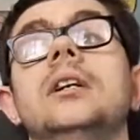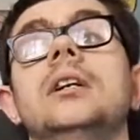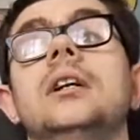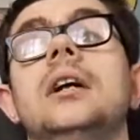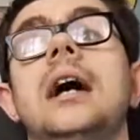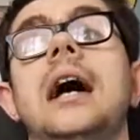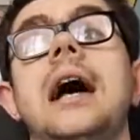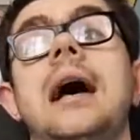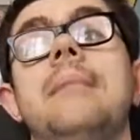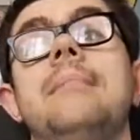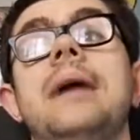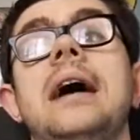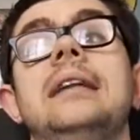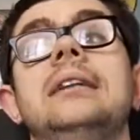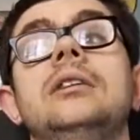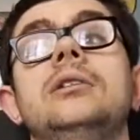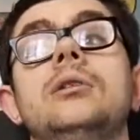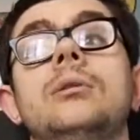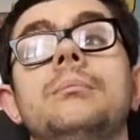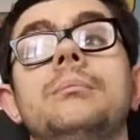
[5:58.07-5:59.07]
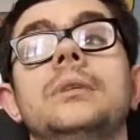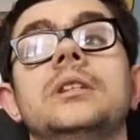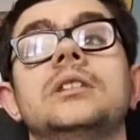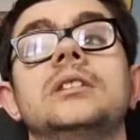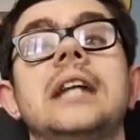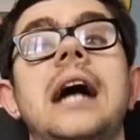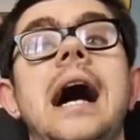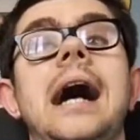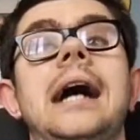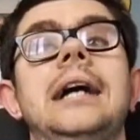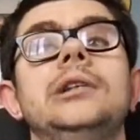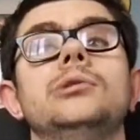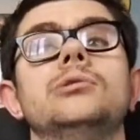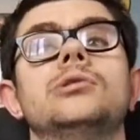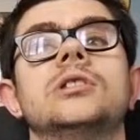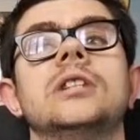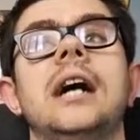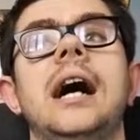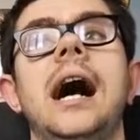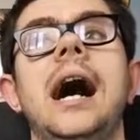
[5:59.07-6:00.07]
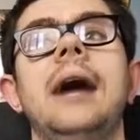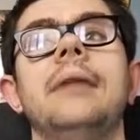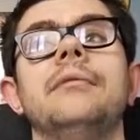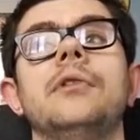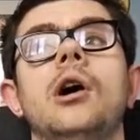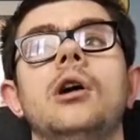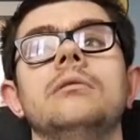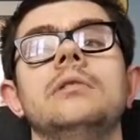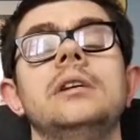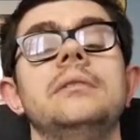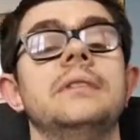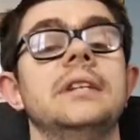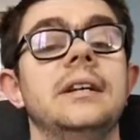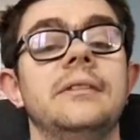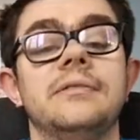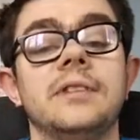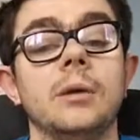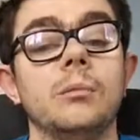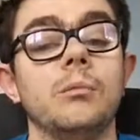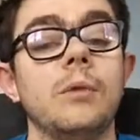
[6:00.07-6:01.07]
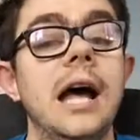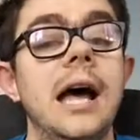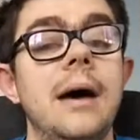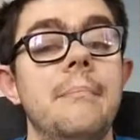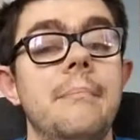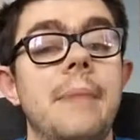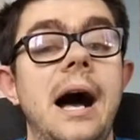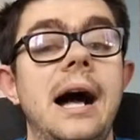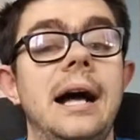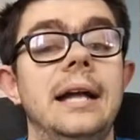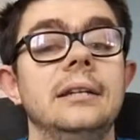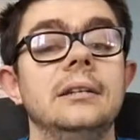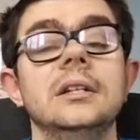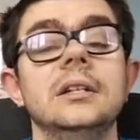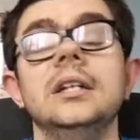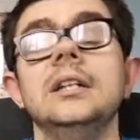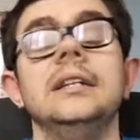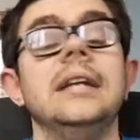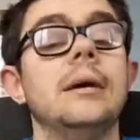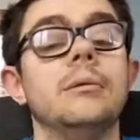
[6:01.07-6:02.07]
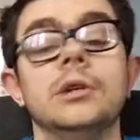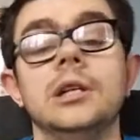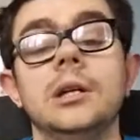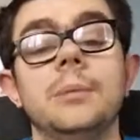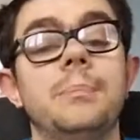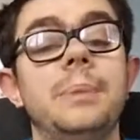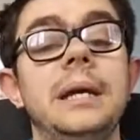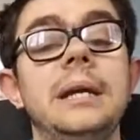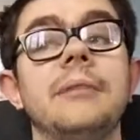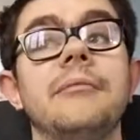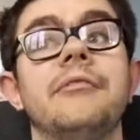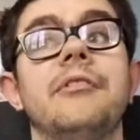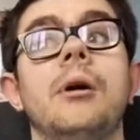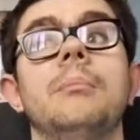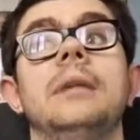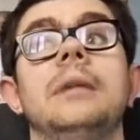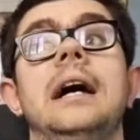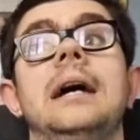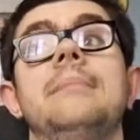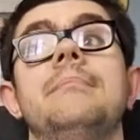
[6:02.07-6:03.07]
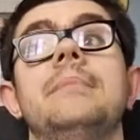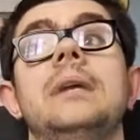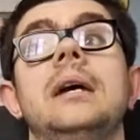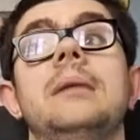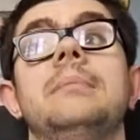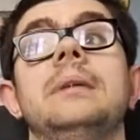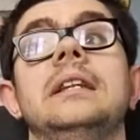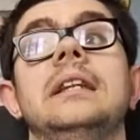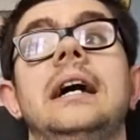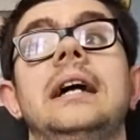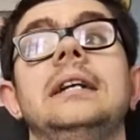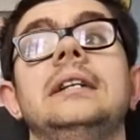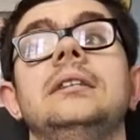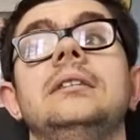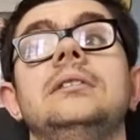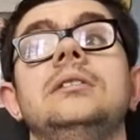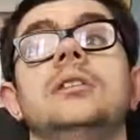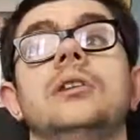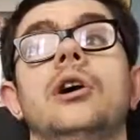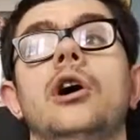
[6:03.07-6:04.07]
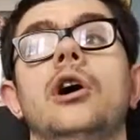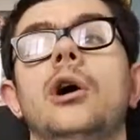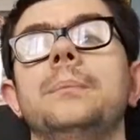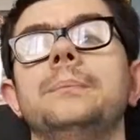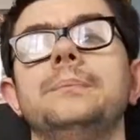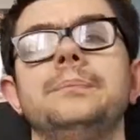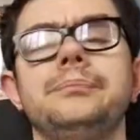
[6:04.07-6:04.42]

any numbers that I used to have, or even if they were mine, they would have been from like maybe like, you know,